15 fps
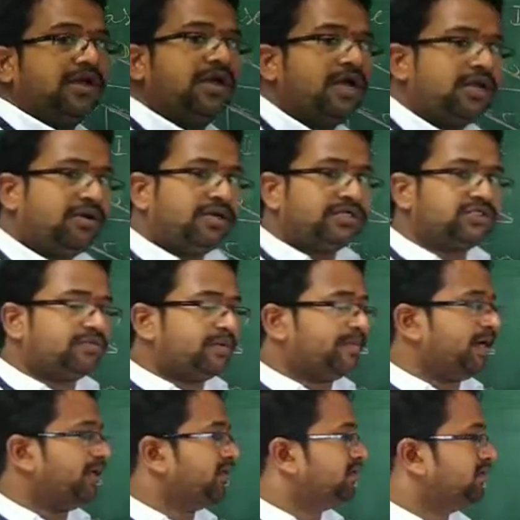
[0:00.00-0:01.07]
I understand the
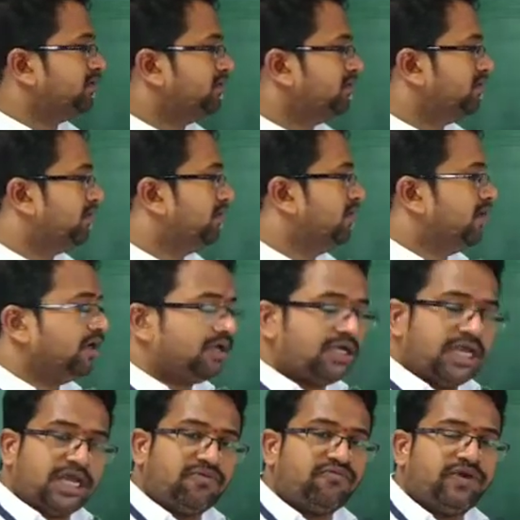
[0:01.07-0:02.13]
point.
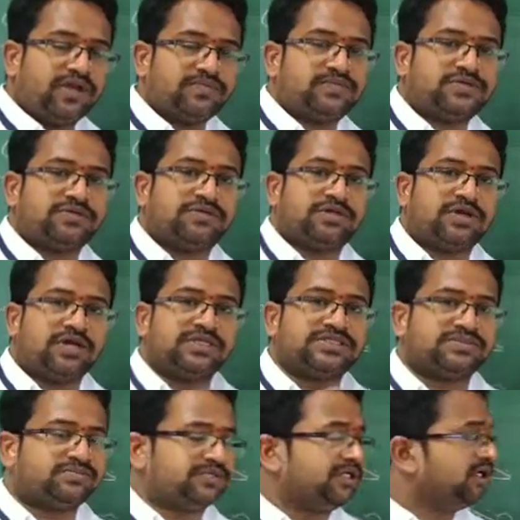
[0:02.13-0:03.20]
Carefully observe the
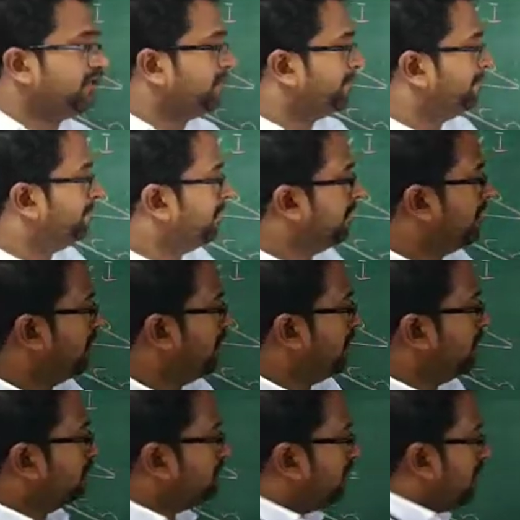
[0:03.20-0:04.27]
concept here.
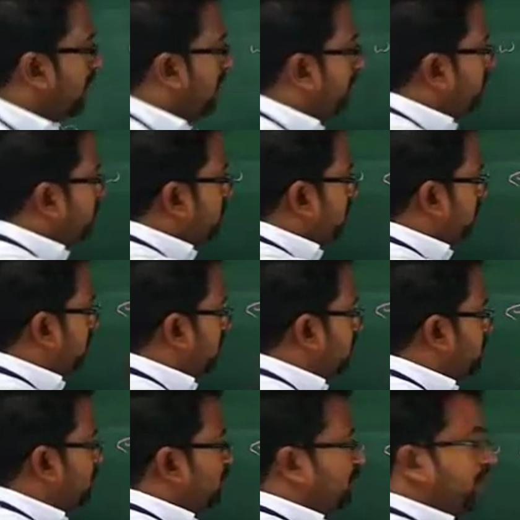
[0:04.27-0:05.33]
The object
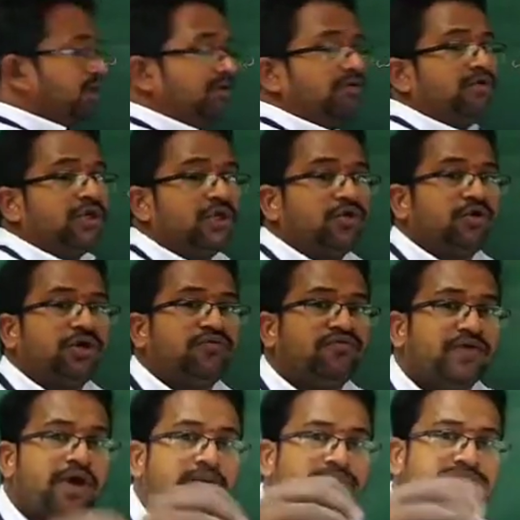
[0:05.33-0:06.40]
is doing
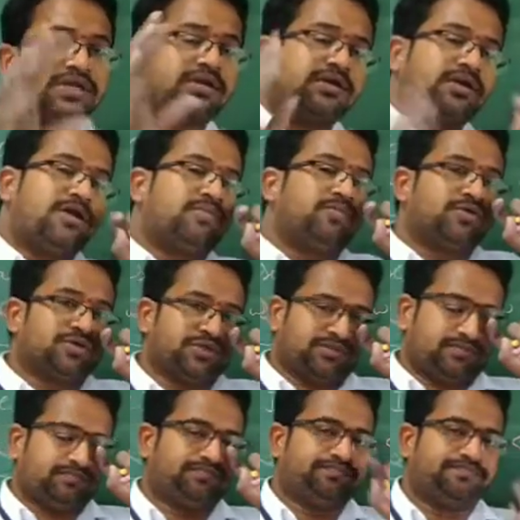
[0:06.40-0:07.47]
uniform circular
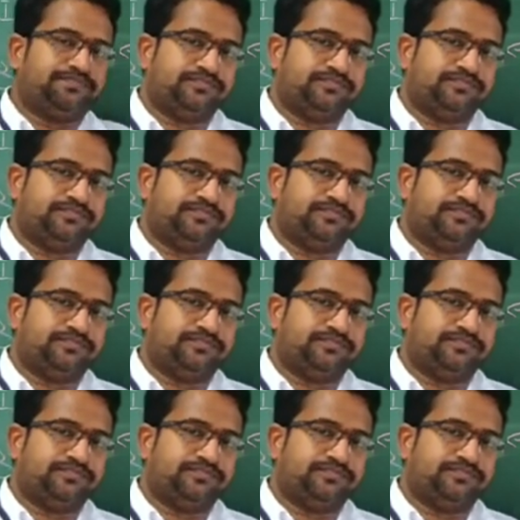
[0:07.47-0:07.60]
motion.